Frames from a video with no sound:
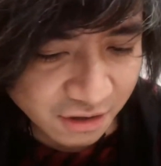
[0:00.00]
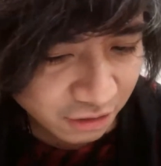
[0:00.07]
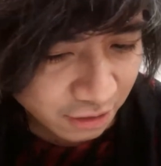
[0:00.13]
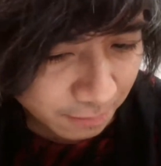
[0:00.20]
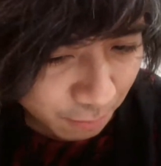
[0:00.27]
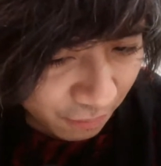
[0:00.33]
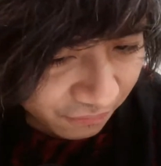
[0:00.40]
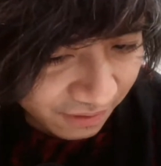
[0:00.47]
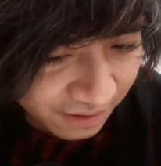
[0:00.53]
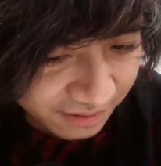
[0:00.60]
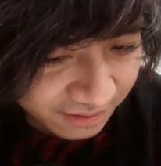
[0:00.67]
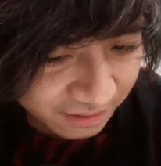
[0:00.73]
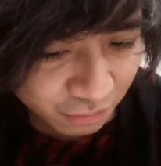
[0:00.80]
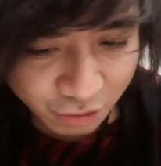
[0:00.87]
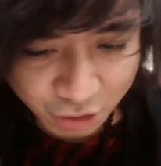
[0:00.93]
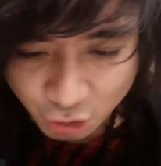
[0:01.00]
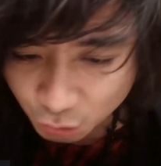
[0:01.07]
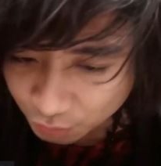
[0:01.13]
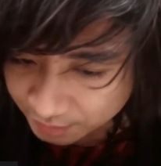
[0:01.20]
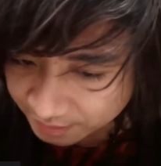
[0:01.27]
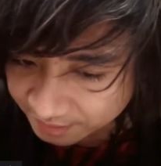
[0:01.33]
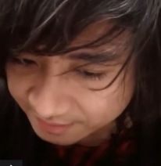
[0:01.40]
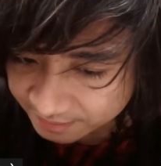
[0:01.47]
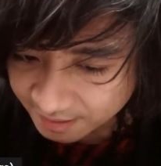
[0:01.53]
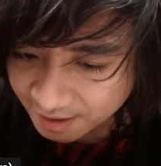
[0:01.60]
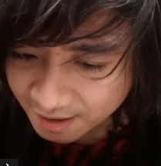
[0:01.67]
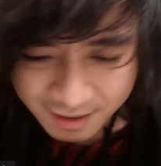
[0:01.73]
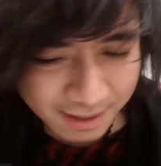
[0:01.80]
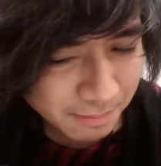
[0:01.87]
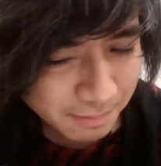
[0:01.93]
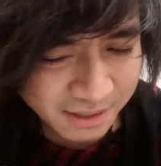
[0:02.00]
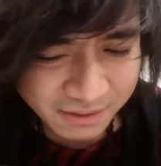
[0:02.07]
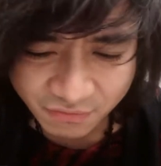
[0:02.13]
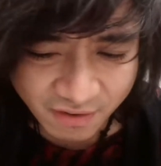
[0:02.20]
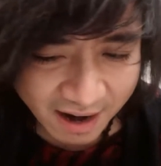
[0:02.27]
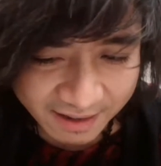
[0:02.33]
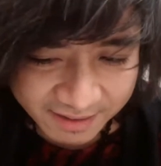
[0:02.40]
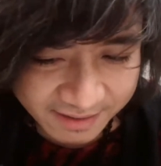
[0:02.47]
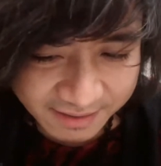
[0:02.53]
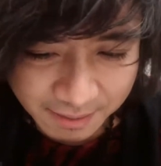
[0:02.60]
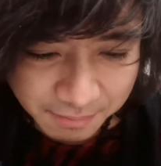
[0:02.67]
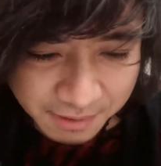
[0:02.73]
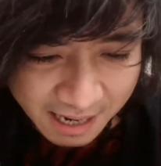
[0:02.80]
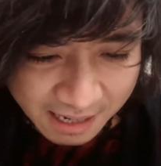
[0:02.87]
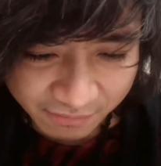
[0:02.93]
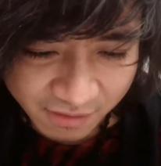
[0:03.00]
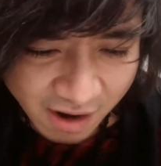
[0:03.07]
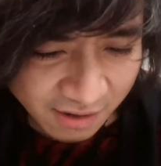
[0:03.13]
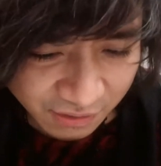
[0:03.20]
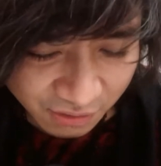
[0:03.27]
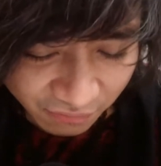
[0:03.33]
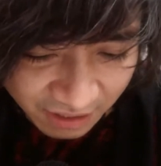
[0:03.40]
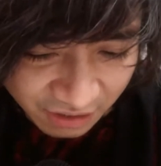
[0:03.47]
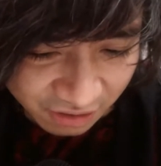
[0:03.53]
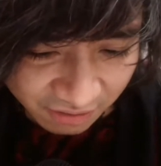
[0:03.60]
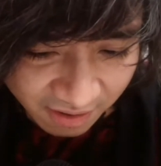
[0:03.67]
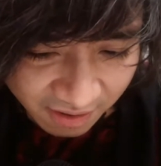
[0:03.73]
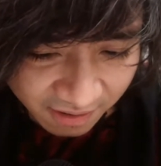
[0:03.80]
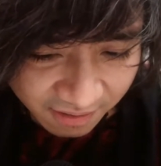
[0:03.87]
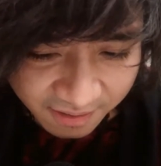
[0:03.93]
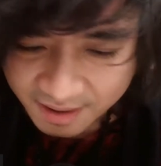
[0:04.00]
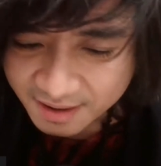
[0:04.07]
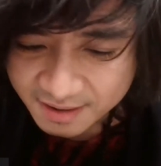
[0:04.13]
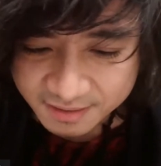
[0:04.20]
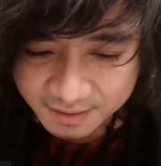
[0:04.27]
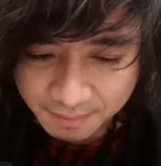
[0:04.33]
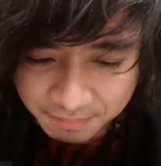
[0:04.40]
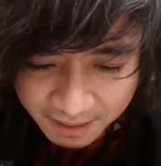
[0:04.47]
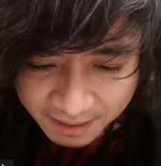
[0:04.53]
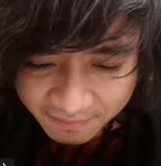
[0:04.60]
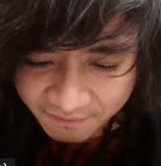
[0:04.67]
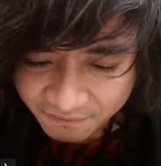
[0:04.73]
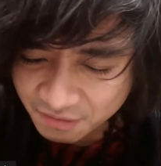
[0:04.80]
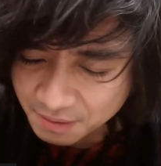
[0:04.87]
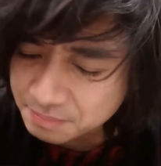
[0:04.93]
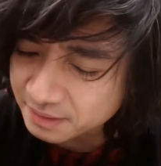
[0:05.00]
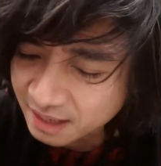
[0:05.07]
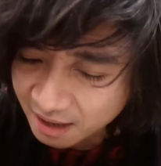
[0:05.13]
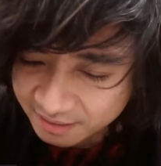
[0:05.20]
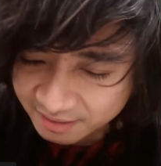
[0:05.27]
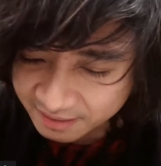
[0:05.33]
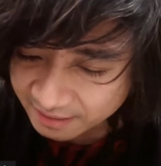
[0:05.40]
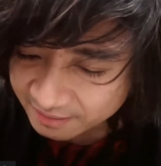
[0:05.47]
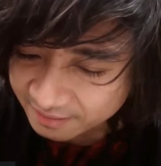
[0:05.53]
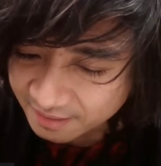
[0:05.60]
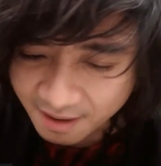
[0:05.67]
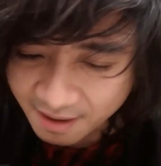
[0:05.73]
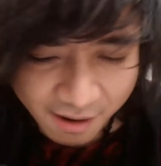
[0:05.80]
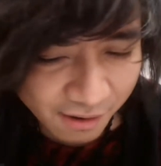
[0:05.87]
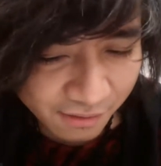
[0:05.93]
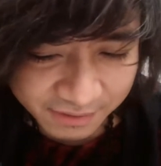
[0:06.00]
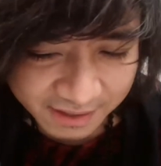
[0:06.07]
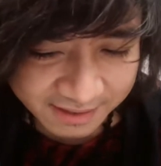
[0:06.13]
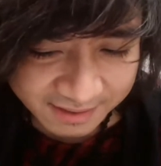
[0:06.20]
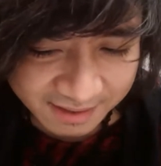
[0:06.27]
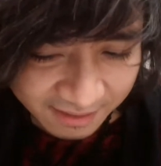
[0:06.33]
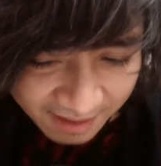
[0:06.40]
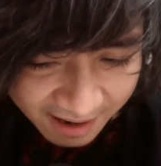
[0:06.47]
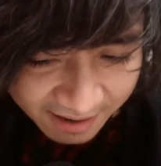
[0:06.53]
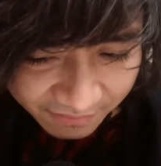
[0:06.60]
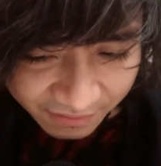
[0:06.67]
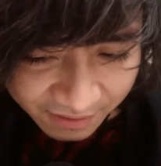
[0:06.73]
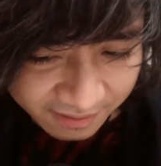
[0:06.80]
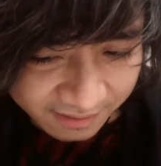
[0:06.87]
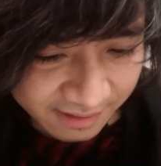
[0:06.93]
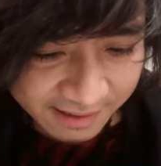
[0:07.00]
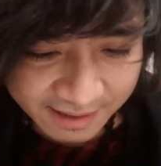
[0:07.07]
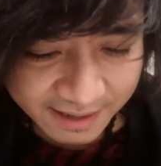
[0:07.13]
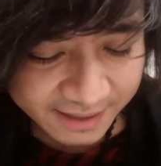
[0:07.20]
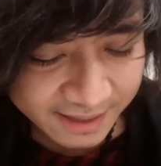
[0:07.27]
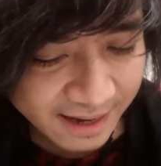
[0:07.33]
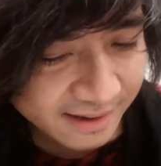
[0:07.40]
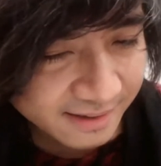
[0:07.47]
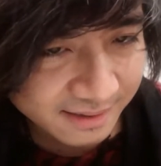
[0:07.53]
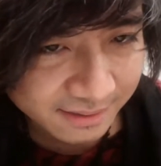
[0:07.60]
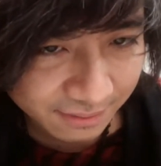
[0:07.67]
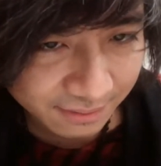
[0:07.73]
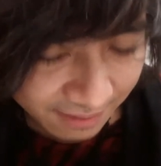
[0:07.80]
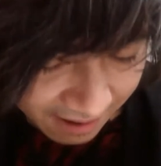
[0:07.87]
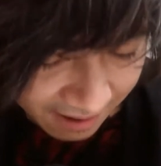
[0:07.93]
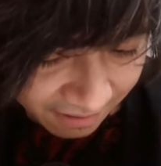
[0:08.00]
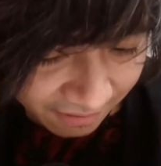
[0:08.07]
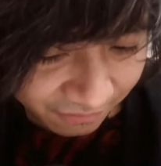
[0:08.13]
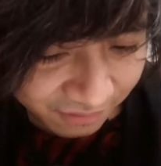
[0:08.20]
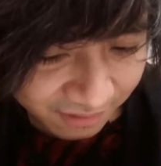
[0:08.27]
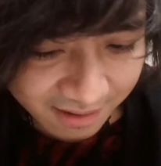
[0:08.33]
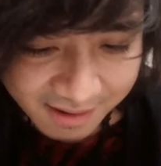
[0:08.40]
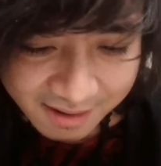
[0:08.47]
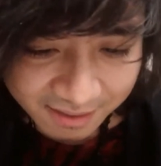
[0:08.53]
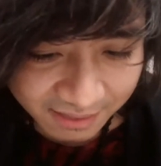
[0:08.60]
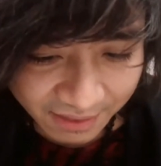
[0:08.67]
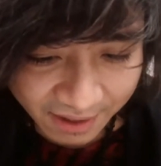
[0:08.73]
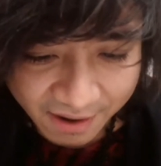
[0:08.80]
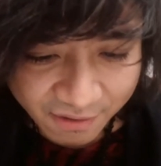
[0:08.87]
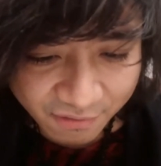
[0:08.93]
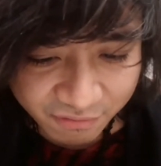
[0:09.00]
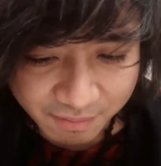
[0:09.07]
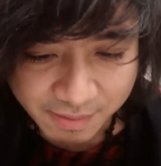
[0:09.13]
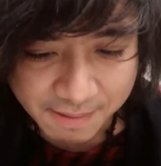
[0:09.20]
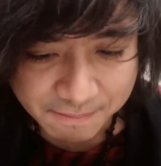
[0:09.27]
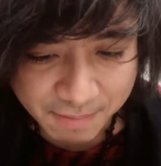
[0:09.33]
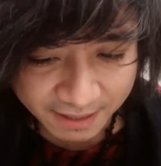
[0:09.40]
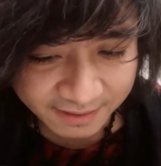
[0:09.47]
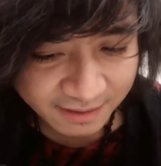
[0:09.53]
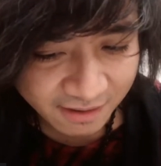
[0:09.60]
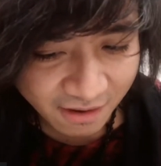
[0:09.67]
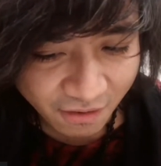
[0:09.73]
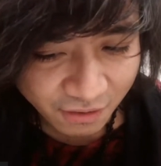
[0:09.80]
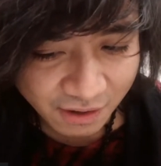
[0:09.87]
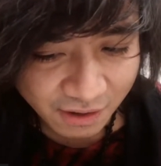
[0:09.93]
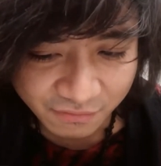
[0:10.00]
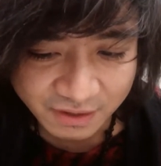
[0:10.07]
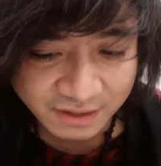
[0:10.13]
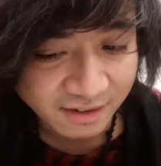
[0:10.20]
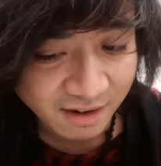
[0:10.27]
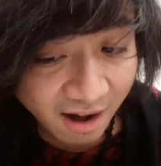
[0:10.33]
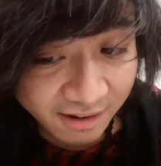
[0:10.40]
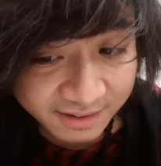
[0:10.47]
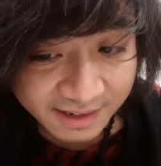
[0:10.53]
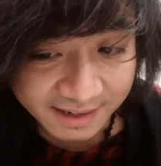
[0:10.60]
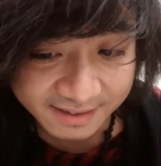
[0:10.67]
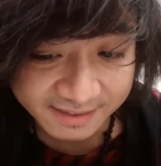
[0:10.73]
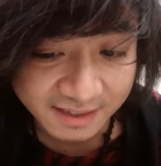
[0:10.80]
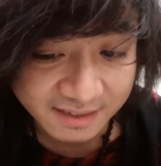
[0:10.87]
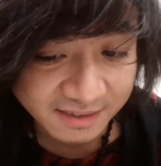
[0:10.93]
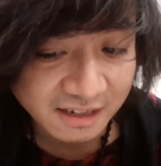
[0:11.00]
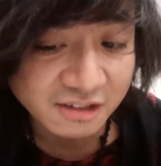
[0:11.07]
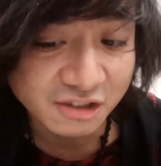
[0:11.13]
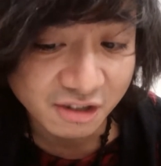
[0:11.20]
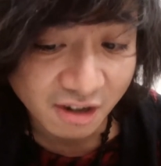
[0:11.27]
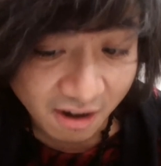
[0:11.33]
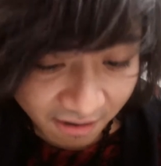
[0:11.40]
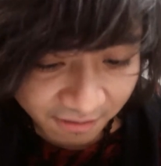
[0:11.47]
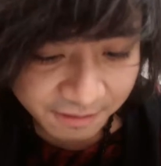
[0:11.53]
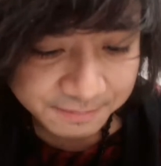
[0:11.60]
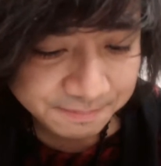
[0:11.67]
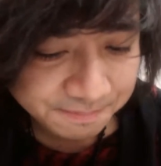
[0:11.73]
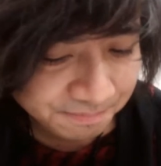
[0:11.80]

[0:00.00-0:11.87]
Superfluous, gratuitous. He must violate some kind of conservation law. Something from nothing. All of the saliva. And I guess love. Love from the abandoned heart of a non-existent dog.